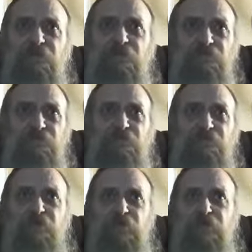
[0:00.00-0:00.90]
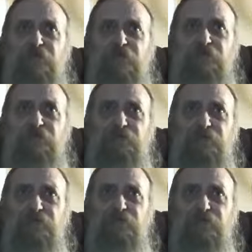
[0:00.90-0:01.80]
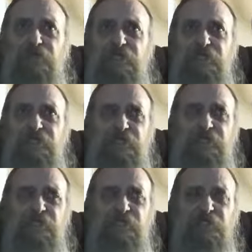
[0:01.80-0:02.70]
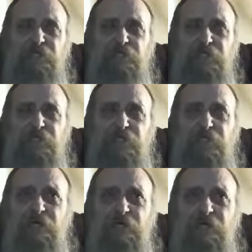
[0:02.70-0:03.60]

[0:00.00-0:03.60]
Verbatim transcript: am pretty interested in it. You know, I got